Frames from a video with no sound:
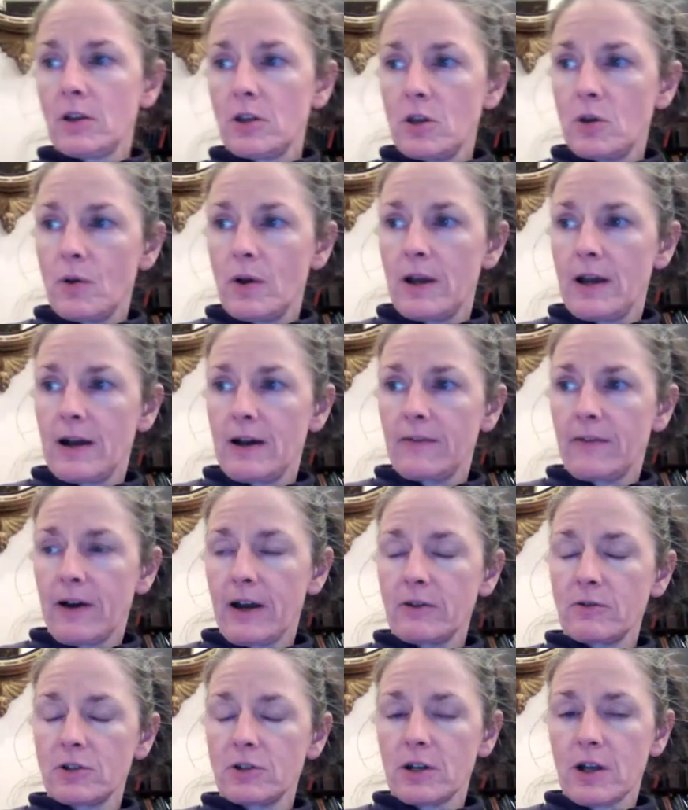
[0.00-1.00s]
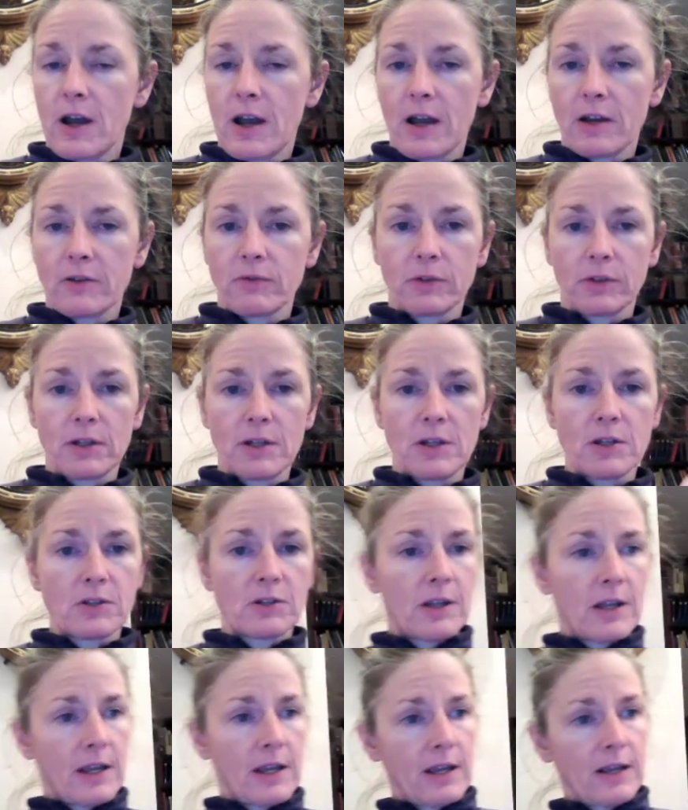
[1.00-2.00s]
You have hydrogen ion
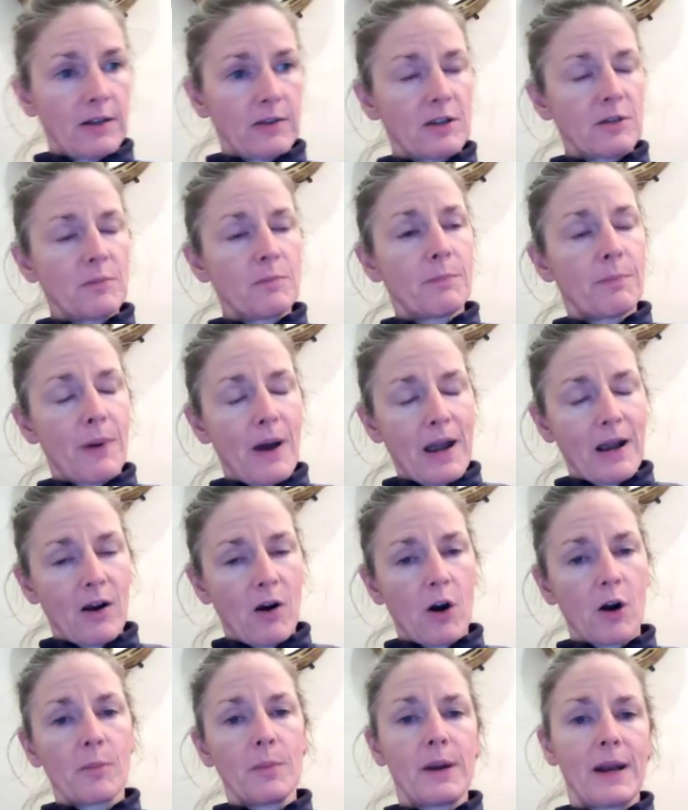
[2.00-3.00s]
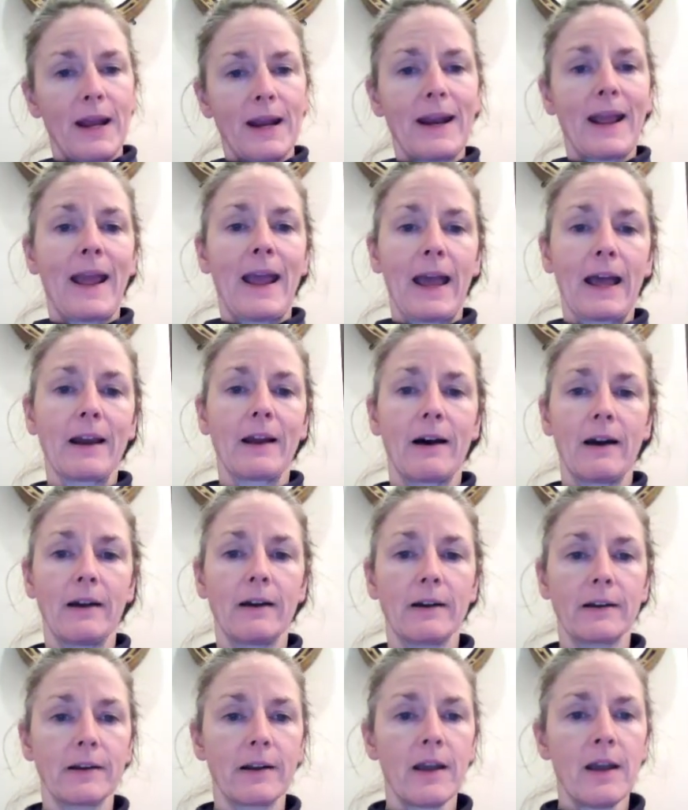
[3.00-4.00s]
released and the bicarbonate
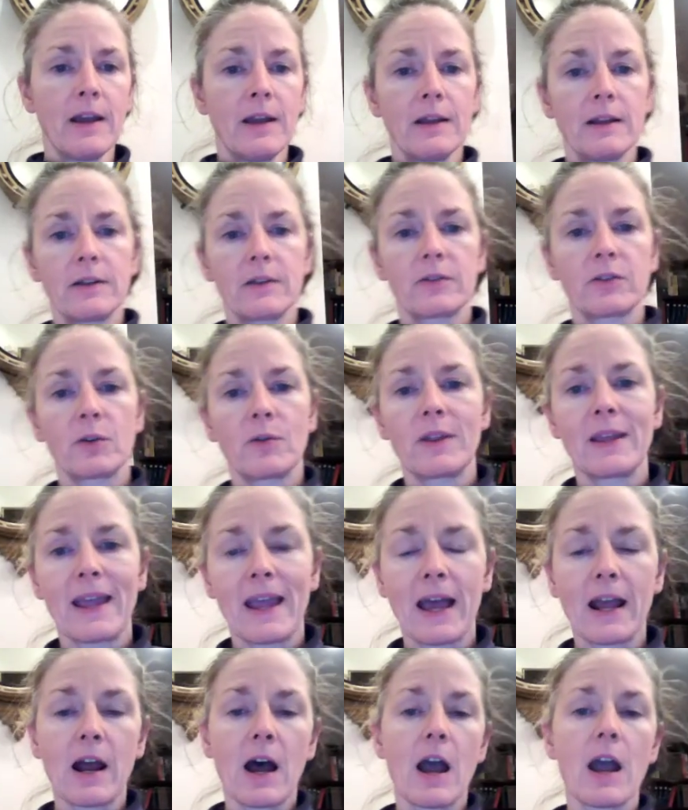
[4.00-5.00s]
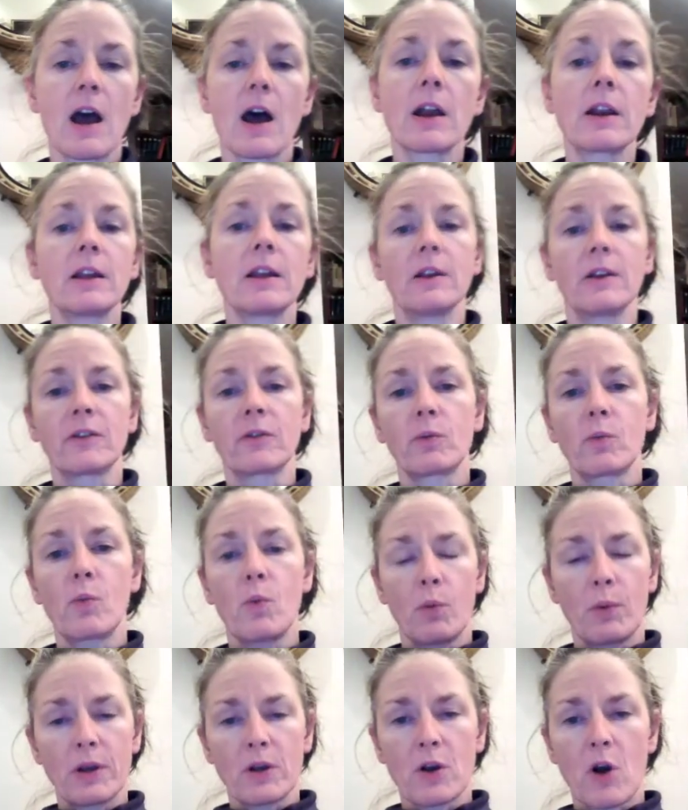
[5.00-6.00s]
anion. And so the anion is
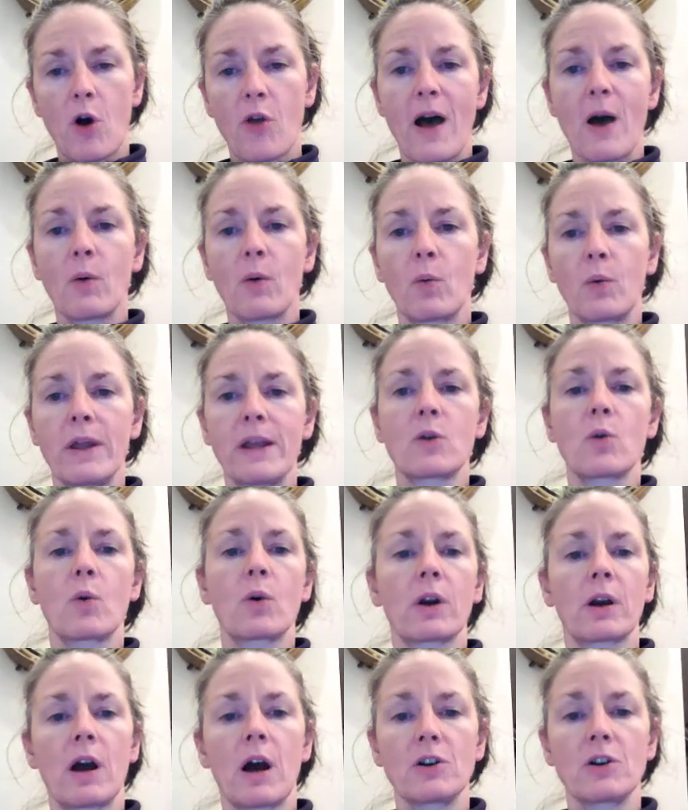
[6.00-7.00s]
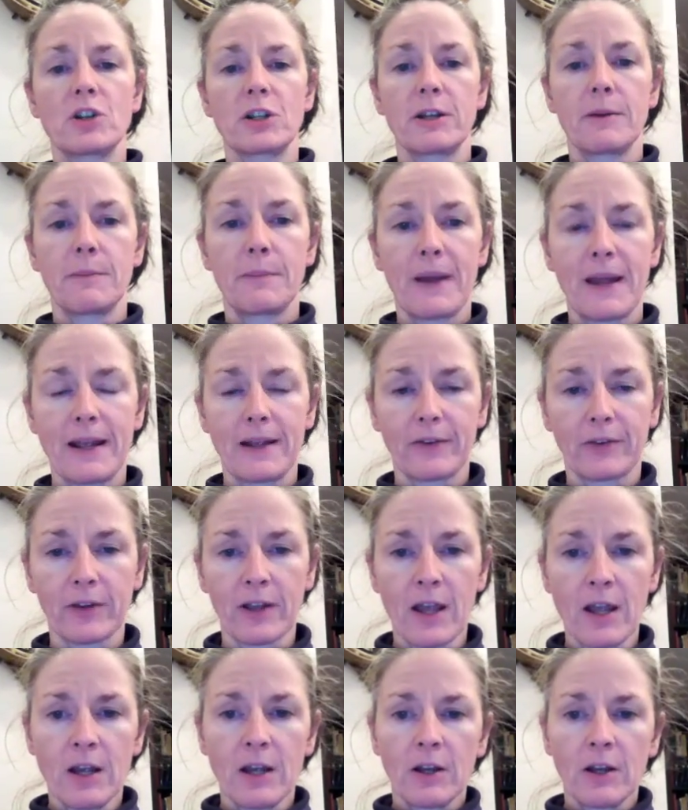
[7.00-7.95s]
what we call that weak or conjugate base.